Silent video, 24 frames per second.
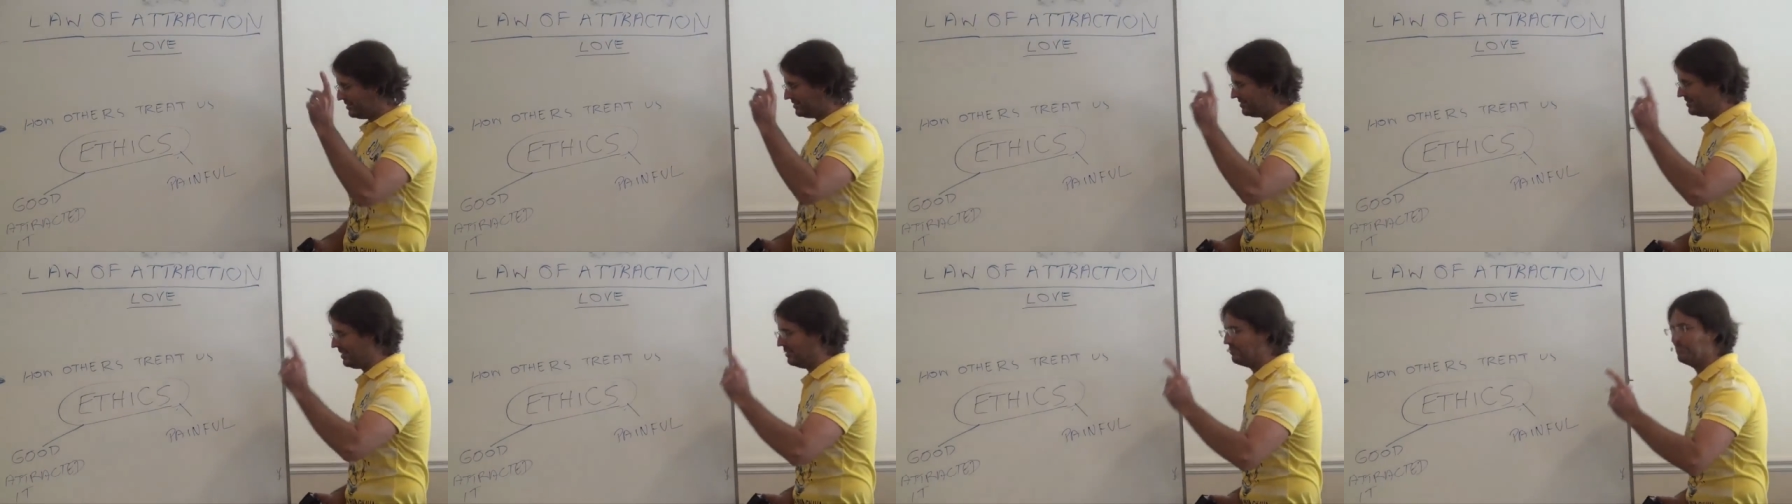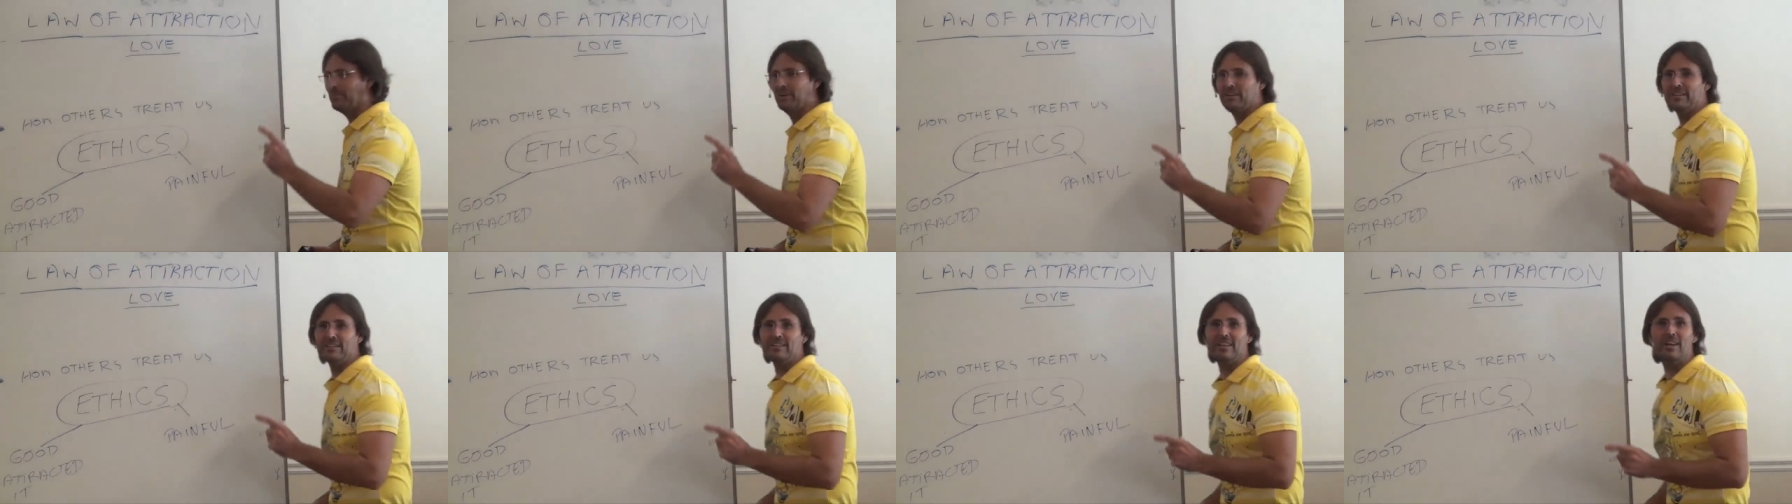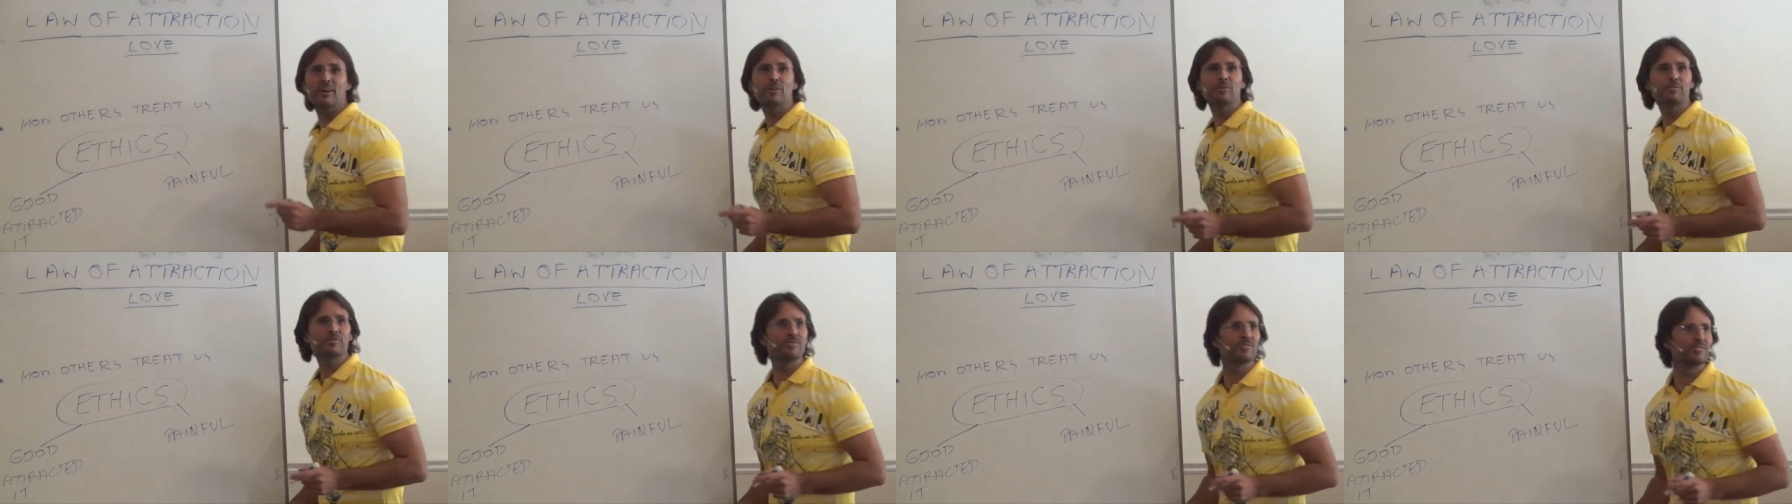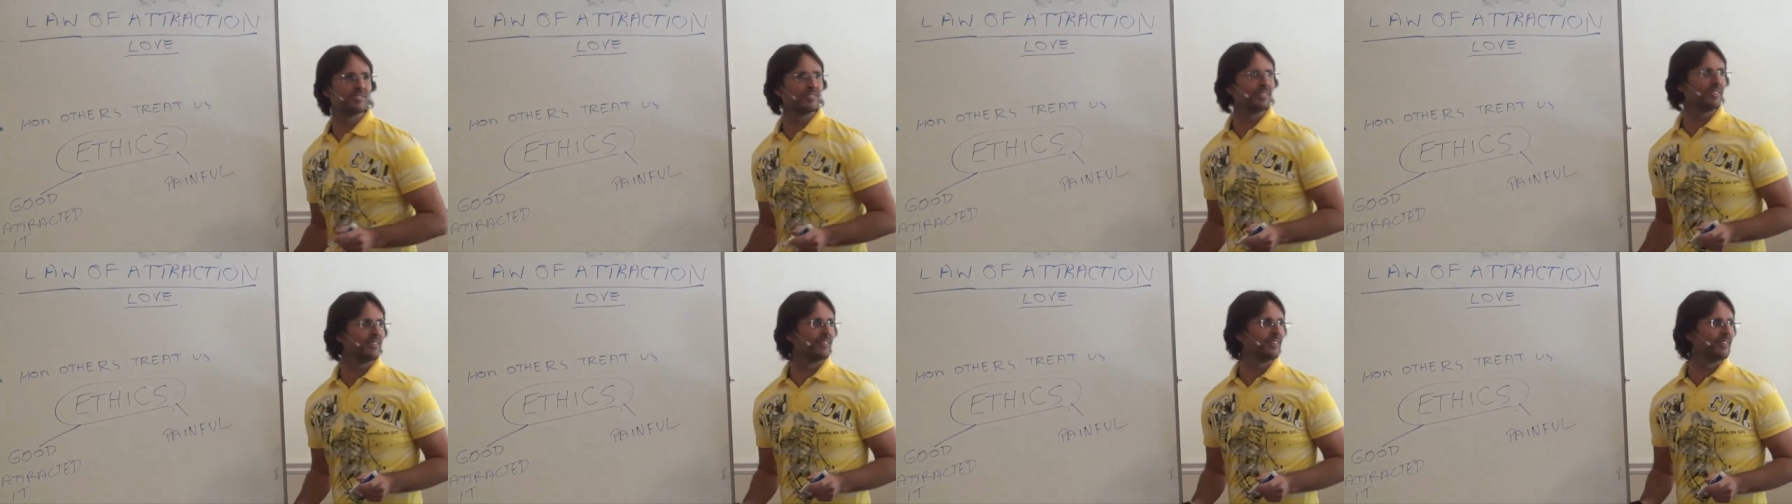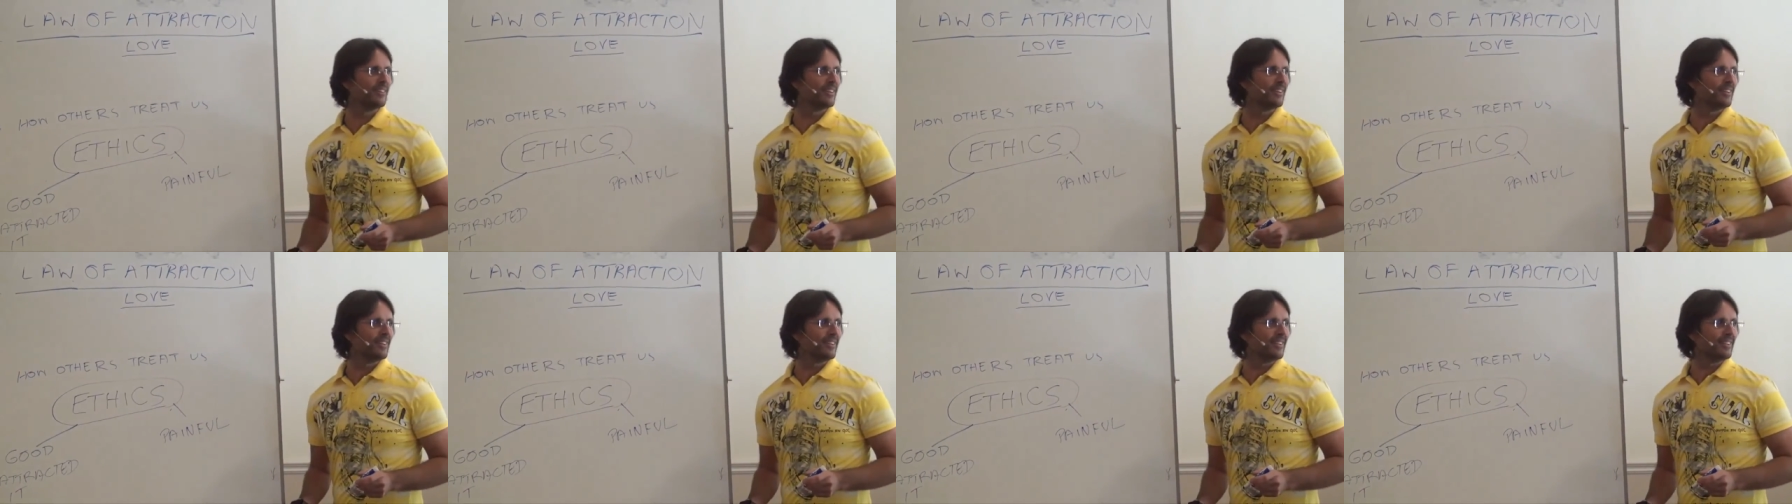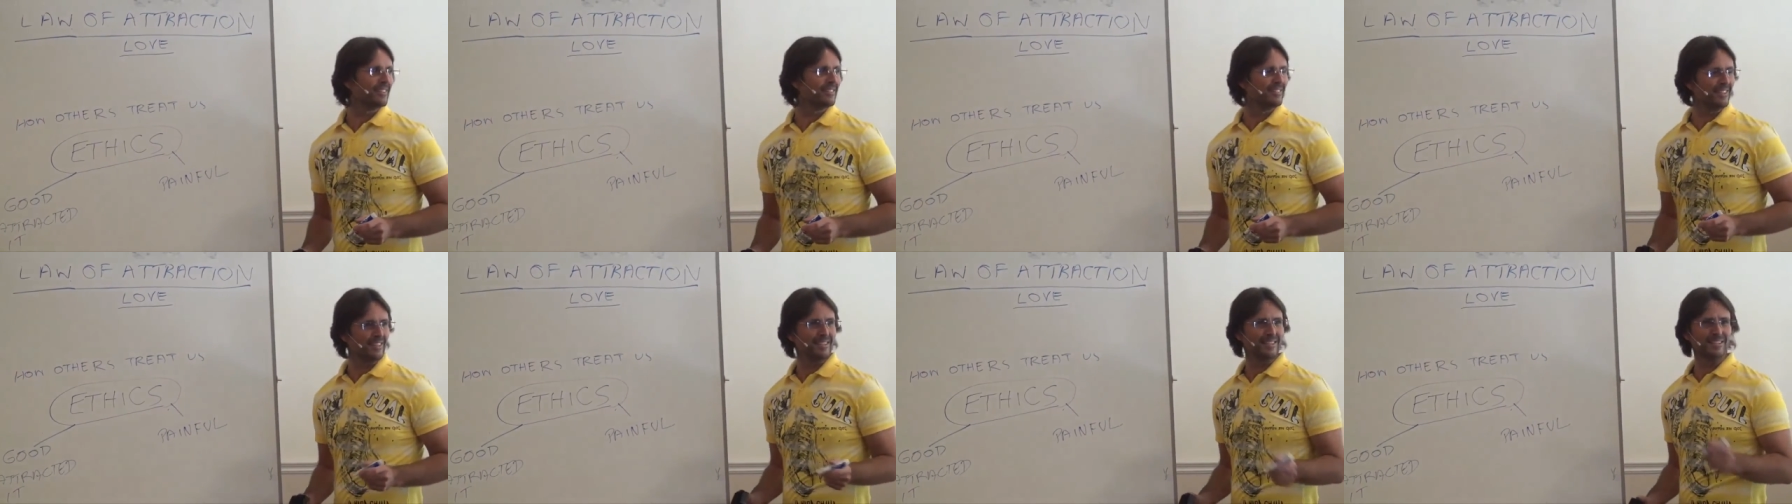Somebody else
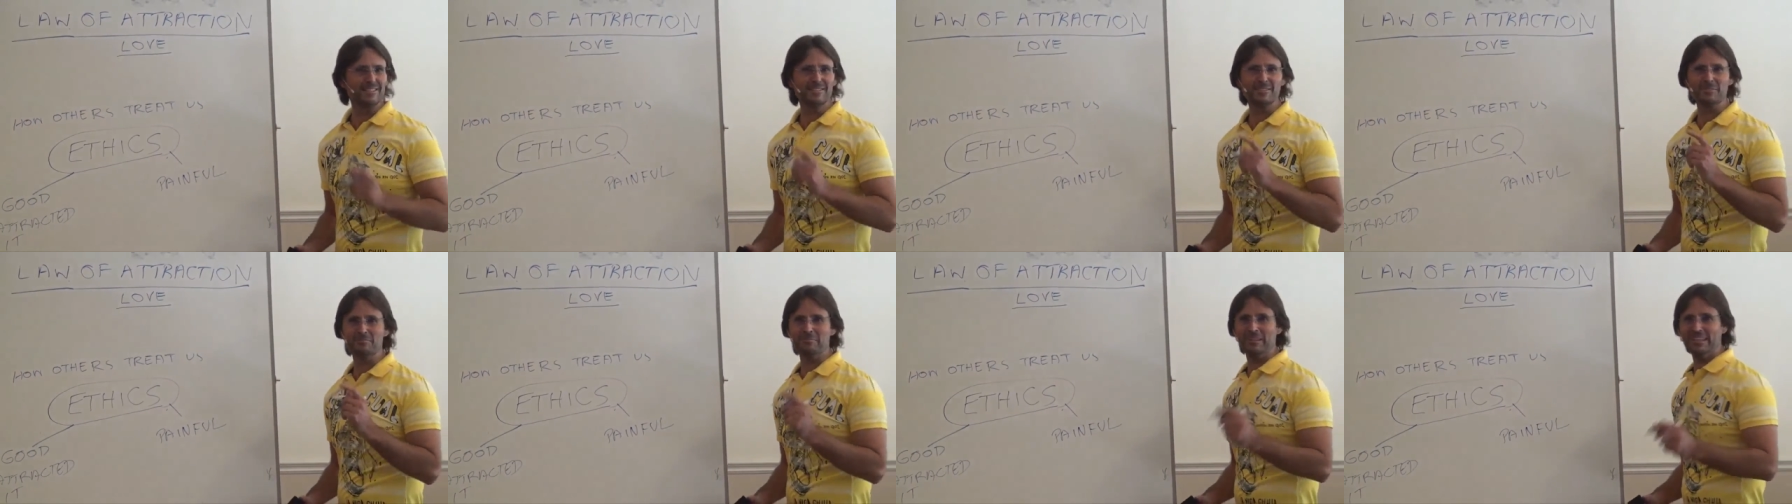did it to